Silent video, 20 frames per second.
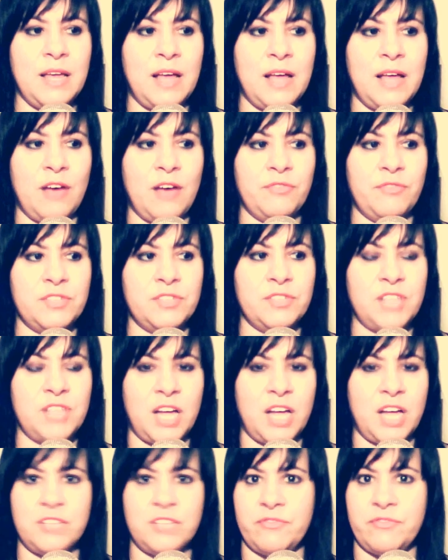alpha
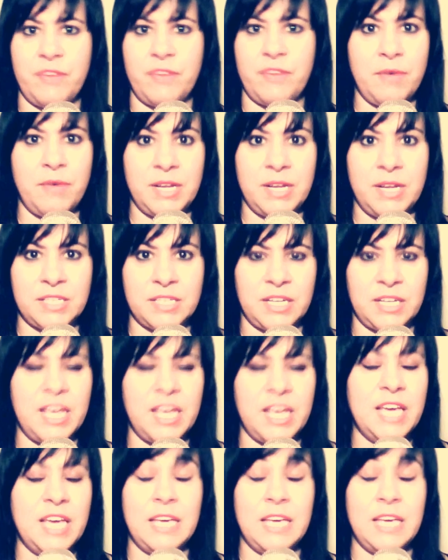signs very
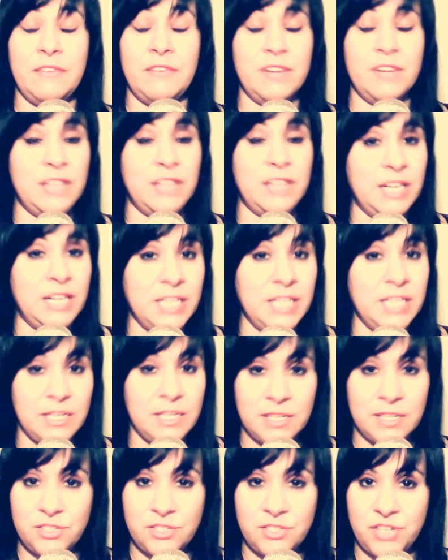easily. Even the
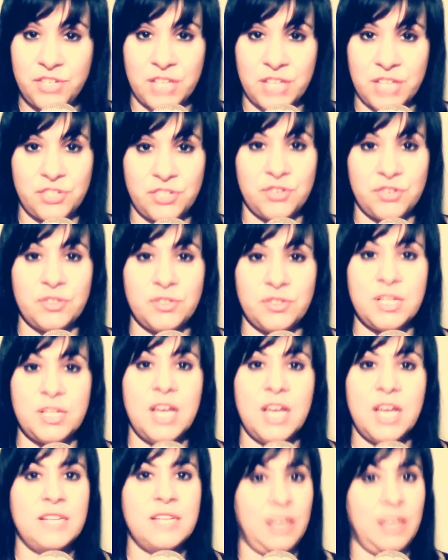littlest gestures
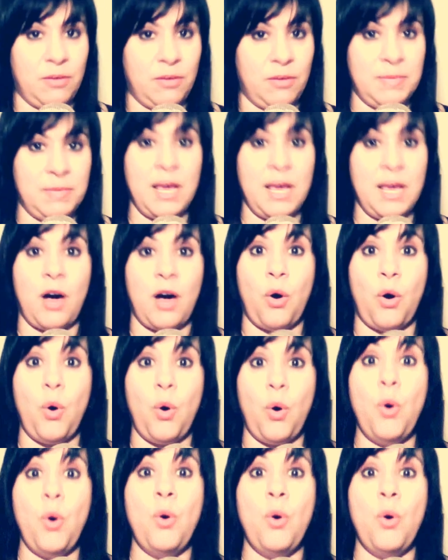tell me a
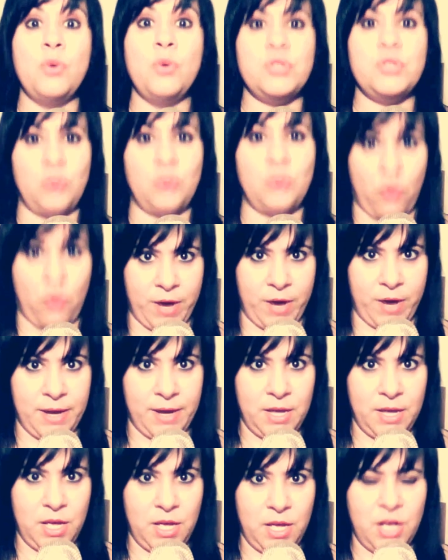whole
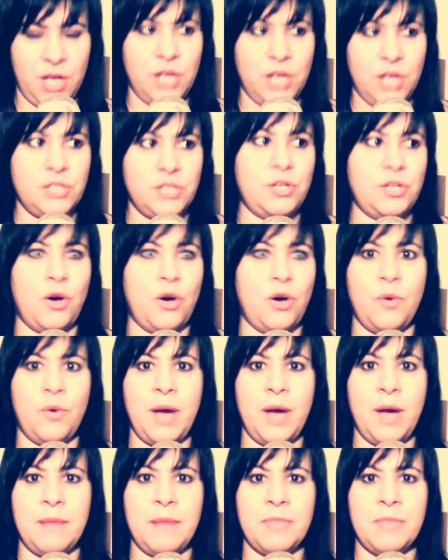story.
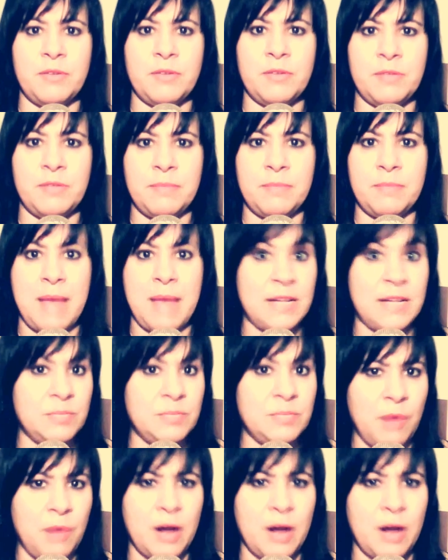So the
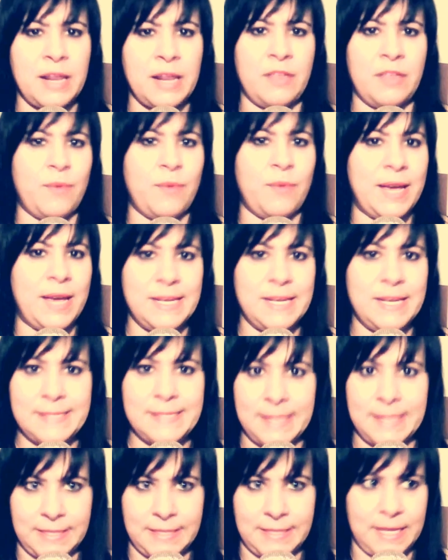man's body, the way he's
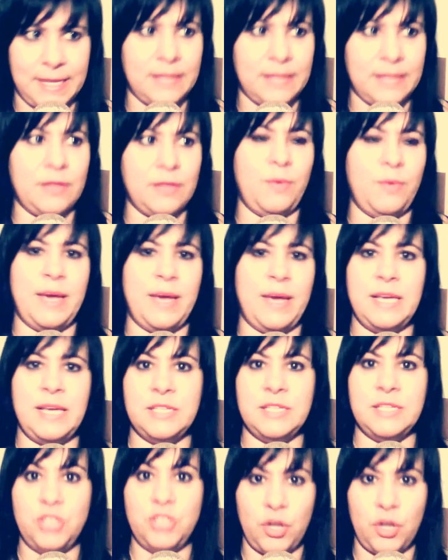sitting, the way
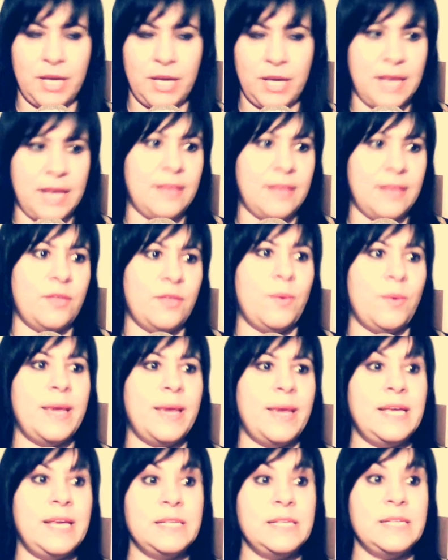he's looking, the
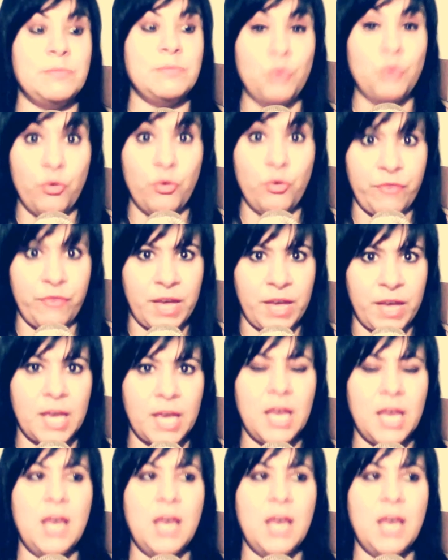way he's moving,